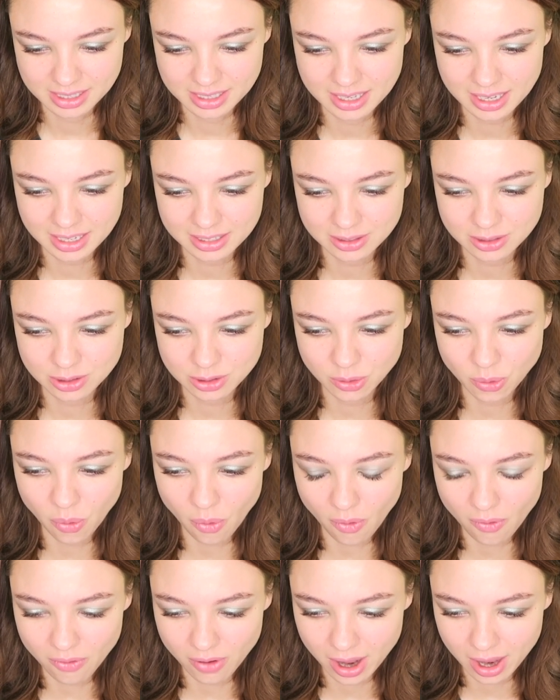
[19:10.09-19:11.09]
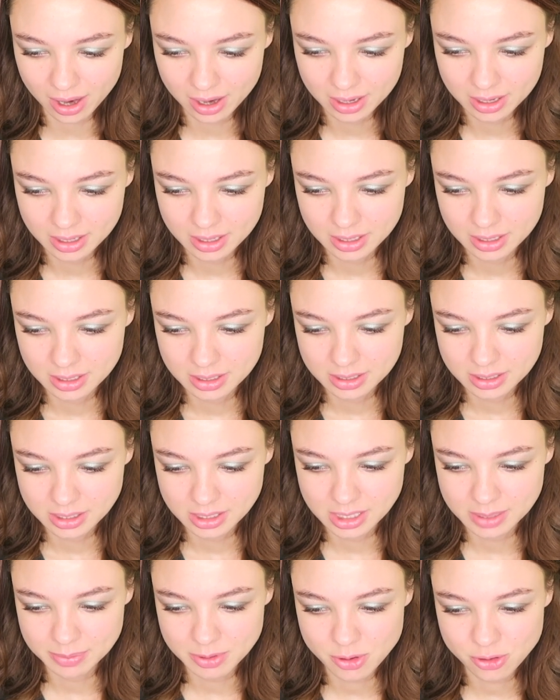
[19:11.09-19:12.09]
Well done.
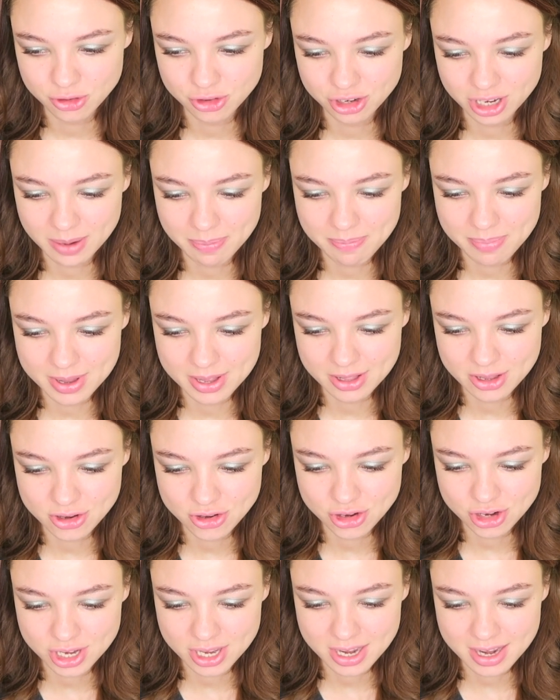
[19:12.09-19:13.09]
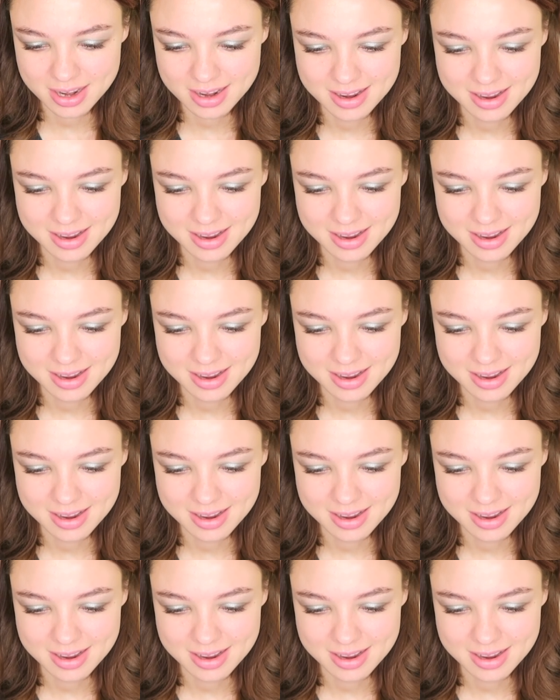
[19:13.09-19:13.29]
A nail file.